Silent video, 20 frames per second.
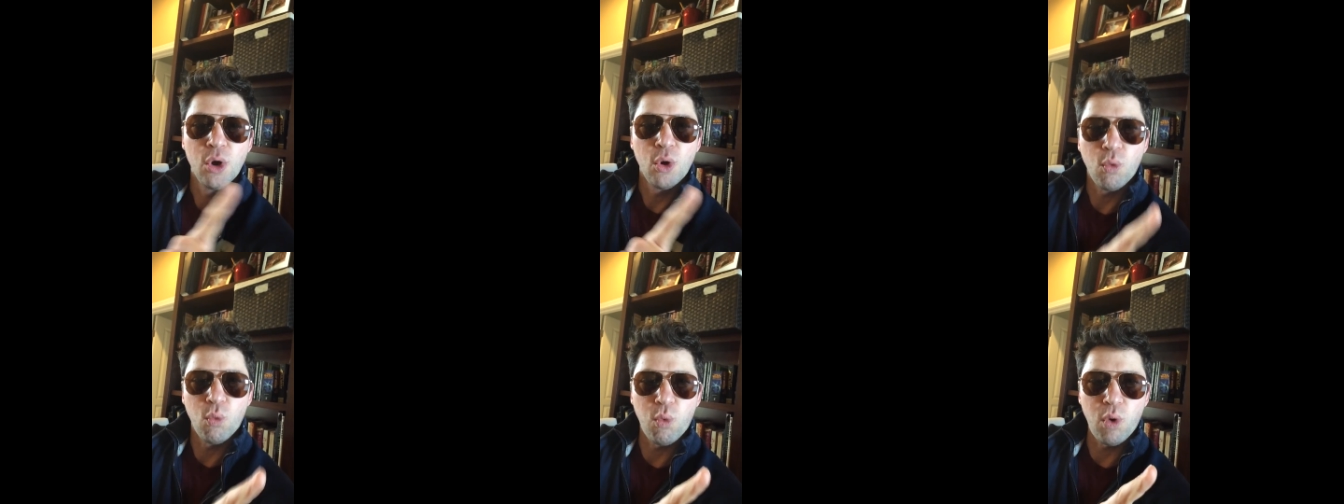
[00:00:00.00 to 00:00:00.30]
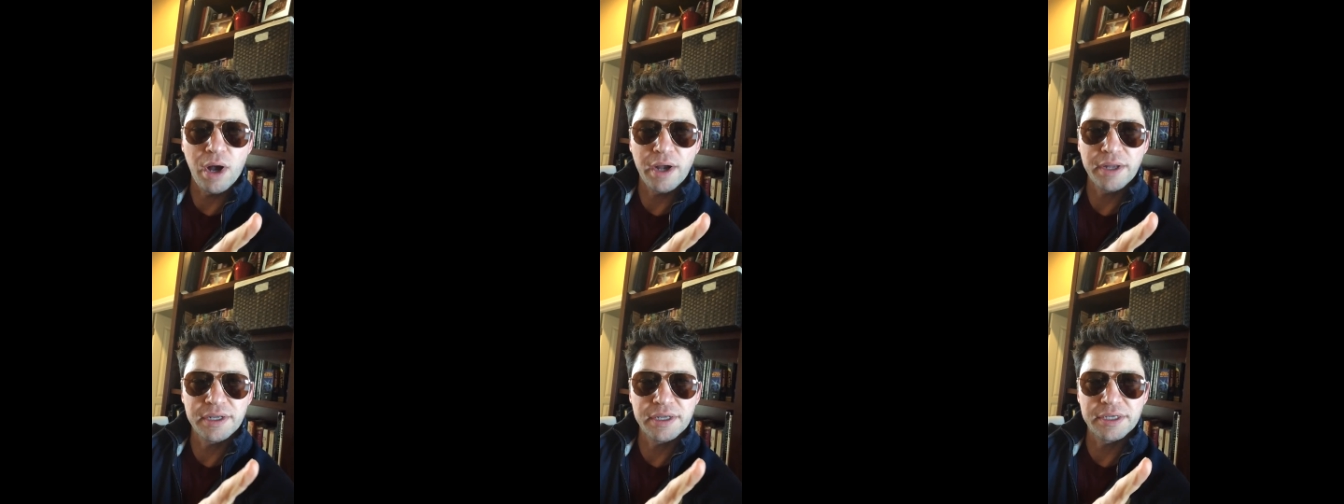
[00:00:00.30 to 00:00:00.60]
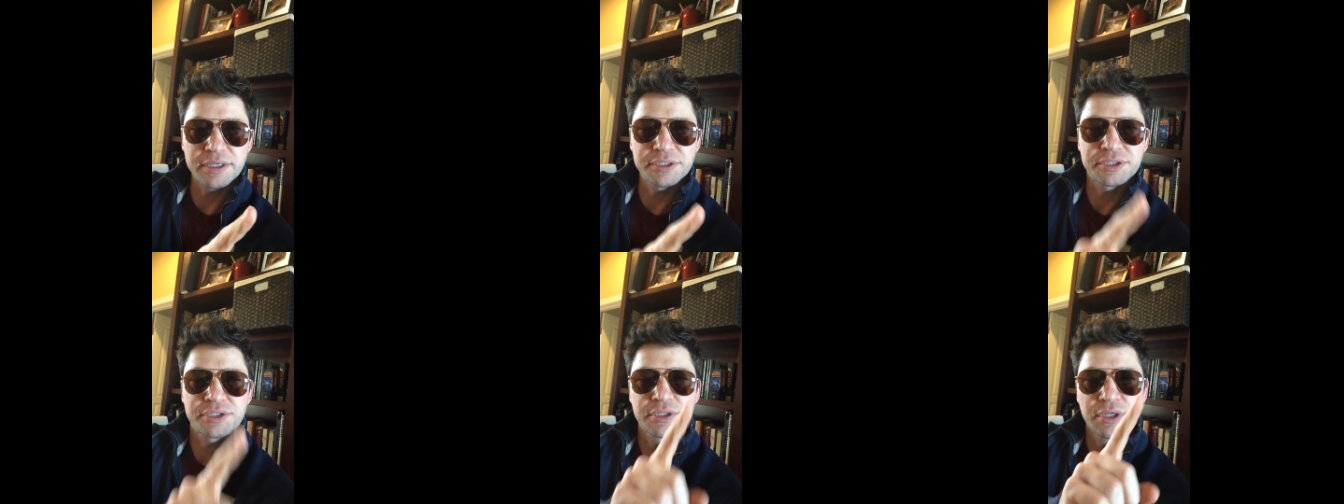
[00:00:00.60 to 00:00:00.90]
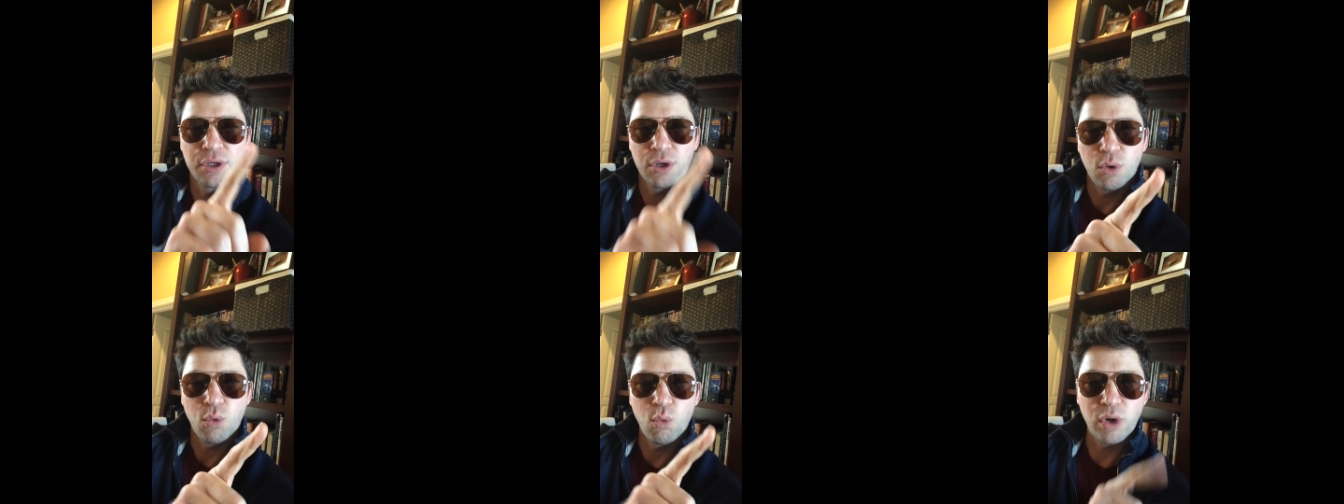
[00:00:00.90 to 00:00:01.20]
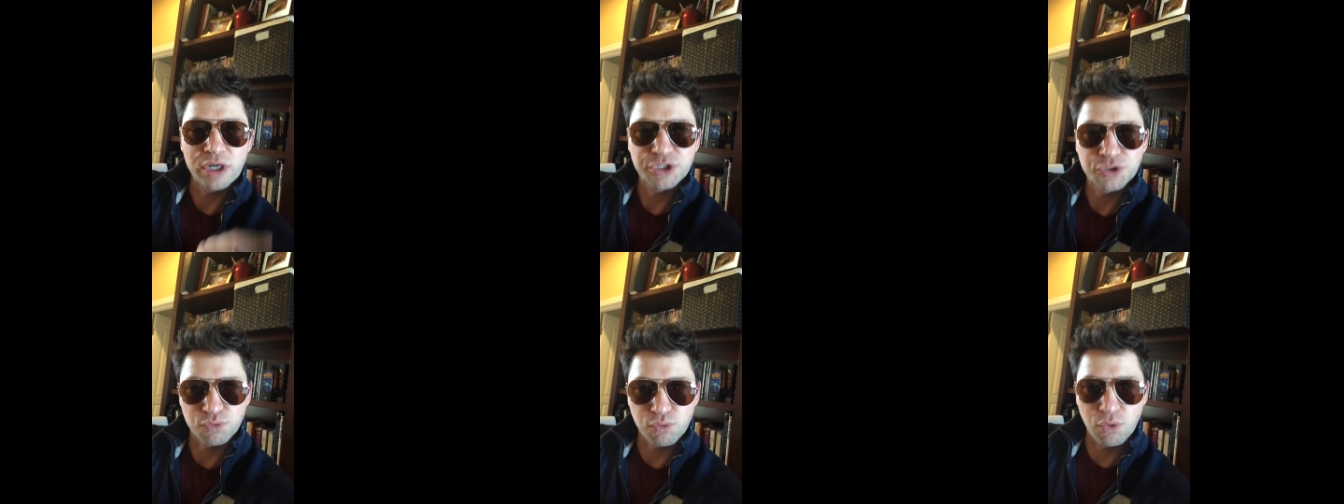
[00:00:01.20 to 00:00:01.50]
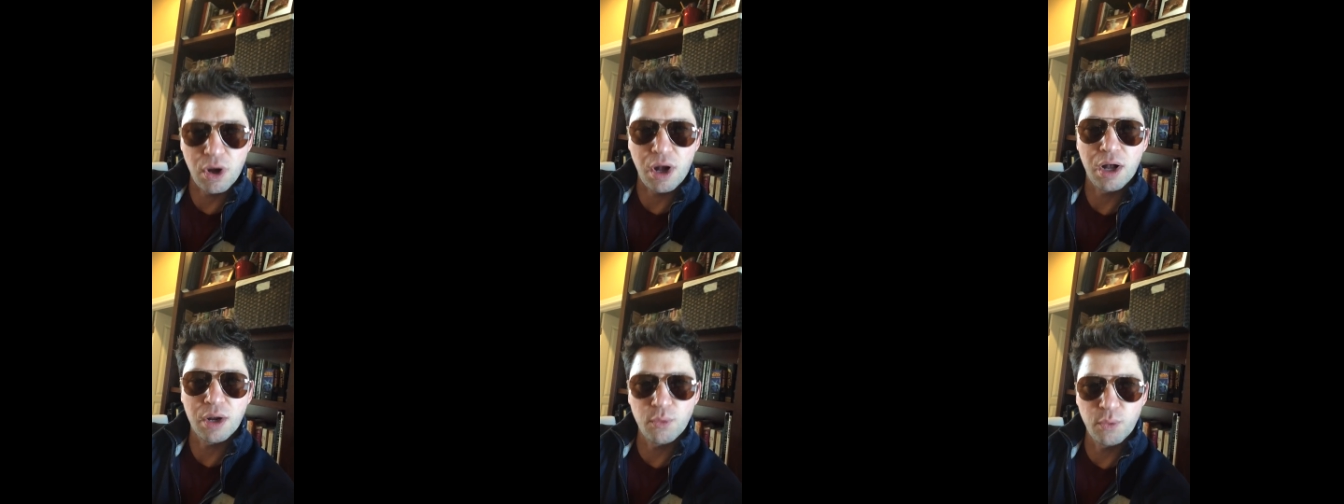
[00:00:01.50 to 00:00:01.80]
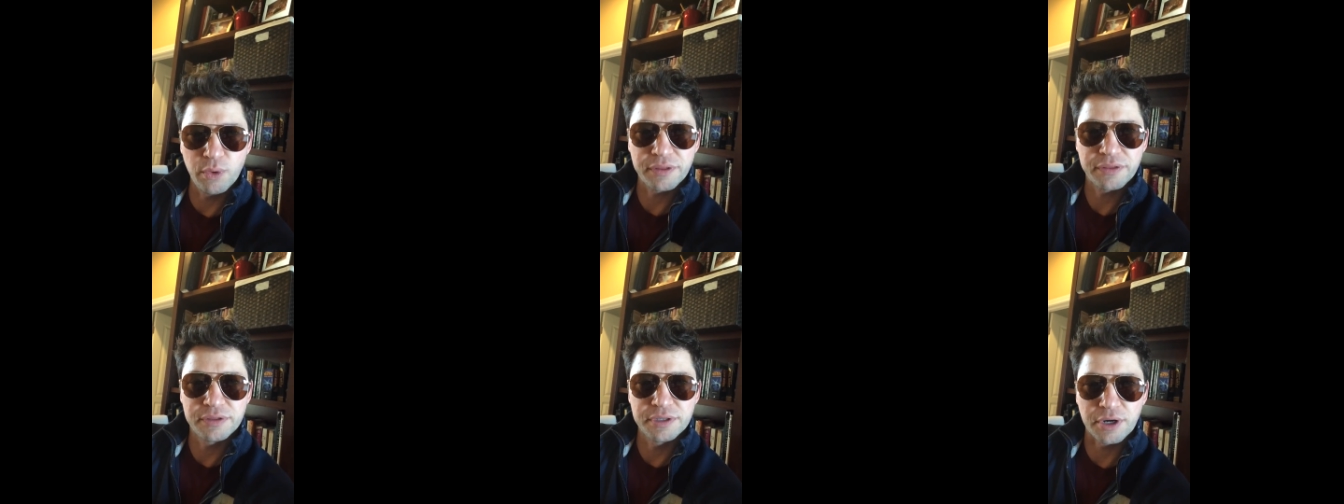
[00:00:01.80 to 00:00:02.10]
One is what's wrong
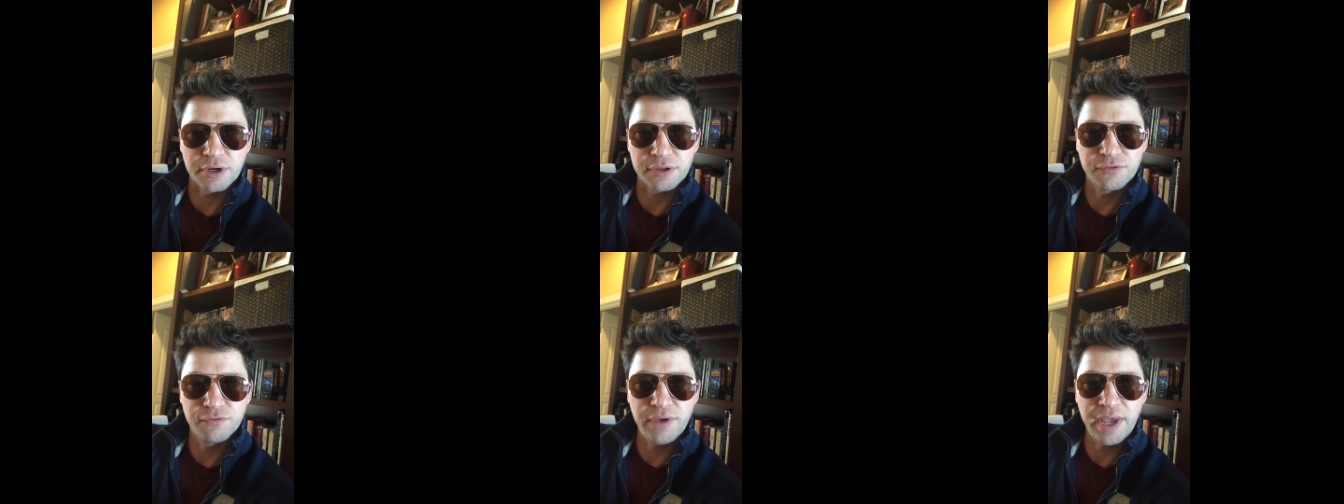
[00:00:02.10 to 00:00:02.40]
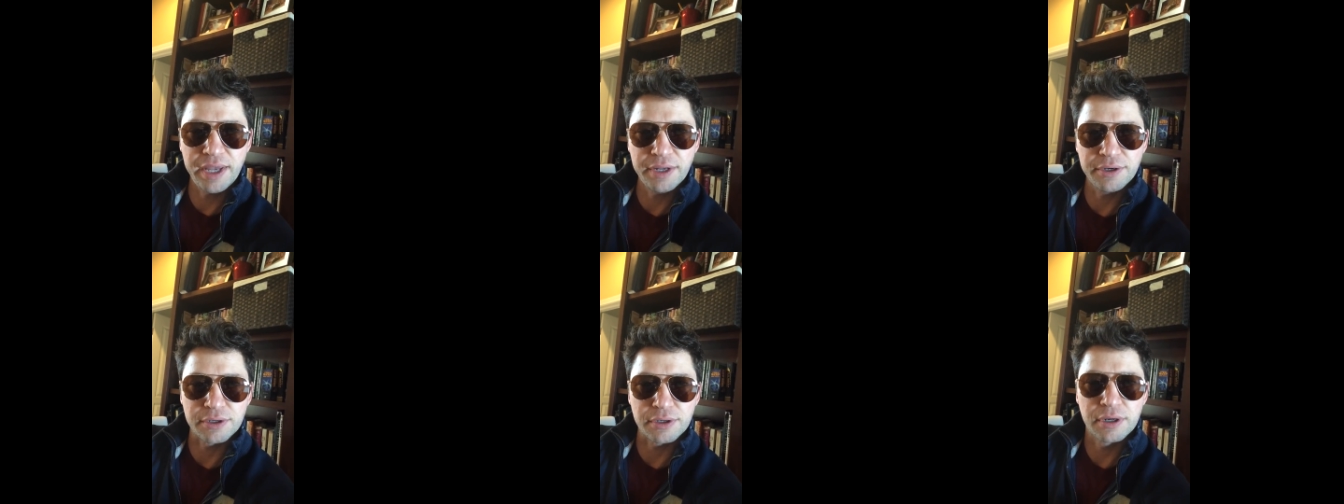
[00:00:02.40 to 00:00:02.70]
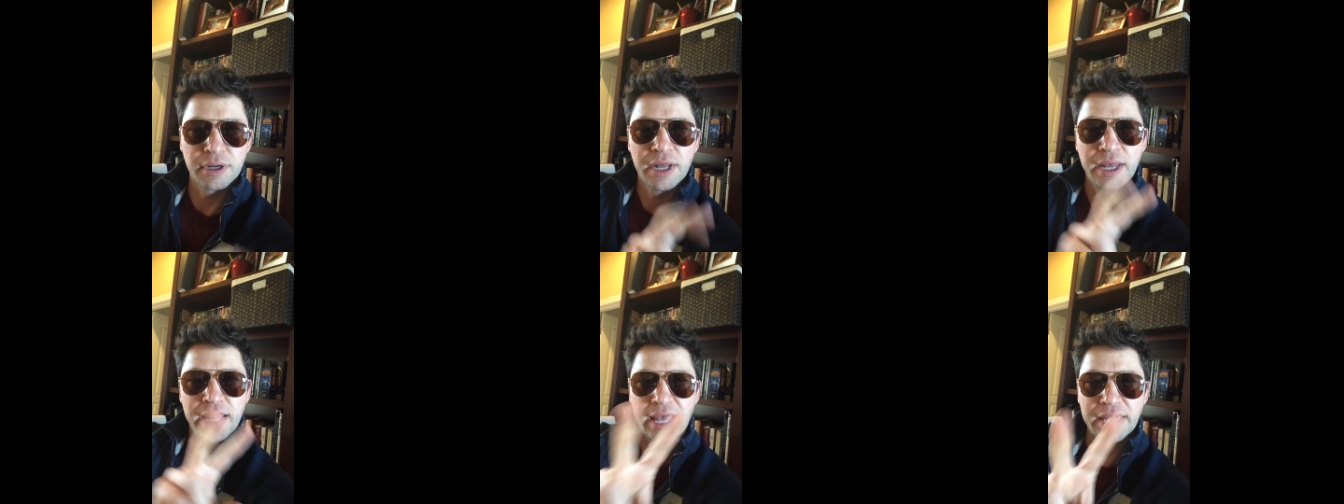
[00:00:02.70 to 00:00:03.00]
with Darth Vader,